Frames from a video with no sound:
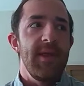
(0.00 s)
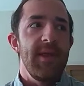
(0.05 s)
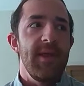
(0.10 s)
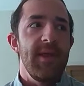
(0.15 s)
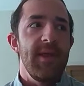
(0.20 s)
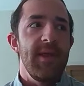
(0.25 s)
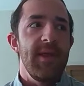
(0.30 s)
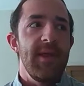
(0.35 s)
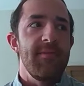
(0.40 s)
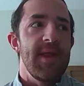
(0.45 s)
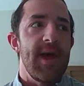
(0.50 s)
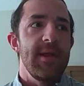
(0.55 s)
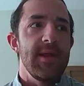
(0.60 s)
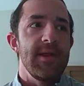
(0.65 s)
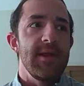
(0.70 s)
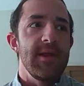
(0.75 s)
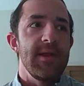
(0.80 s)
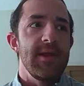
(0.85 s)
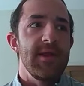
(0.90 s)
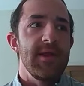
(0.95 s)
And in
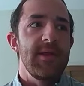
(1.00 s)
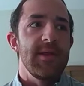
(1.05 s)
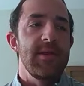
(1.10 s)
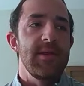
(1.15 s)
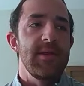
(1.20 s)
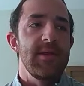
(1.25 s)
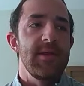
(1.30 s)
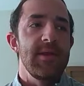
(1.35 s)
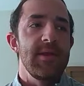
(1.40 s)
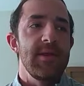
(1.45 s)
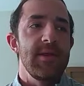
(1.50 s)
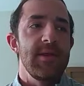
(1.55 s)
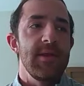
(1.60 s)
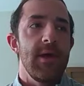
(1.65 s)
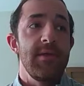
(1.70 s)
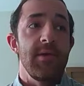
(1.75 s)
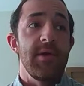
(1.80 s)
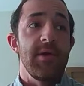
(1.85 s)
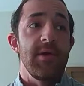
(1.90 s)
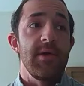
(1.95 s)
that instance,
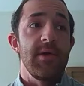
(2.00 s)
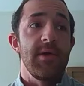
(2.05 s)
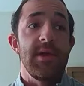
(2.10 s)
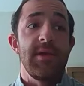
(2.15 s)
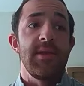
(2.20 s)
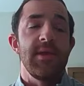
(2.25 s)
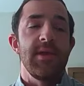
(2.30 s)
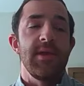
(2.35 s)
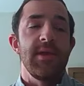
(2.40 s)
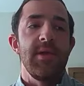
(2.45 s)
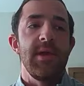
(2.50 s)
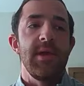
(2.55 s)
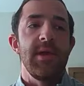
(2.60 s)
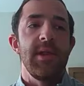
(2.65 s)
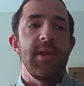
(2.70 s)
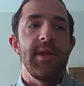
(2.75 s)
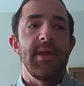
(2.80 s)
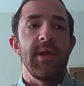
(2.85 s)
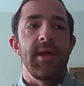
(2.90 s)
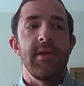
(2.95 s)
certain
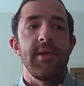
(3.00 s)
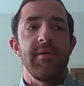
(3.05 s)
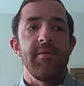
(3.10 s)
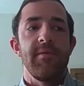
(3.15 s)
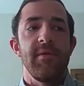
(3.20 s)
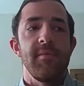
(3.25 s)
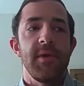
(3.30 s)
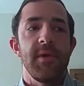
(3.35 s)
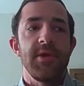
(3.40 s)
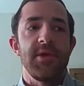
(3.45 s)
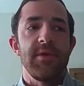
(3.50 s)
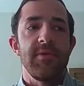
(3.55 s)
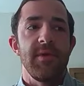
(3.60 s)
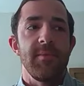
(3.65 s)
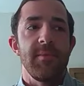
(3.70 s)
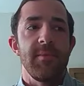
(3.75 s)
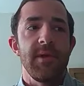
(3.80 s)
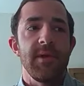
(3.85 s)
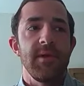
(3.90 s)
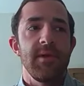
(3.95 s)
instances, you can glean other
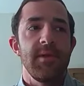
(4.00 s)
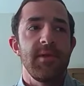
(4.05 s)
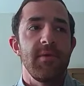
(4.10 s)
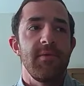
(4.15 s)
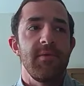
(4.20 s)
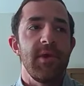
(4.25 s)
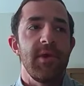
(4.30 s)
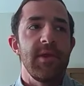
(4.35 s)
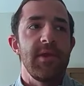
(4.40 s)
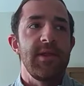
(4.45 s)
information from it.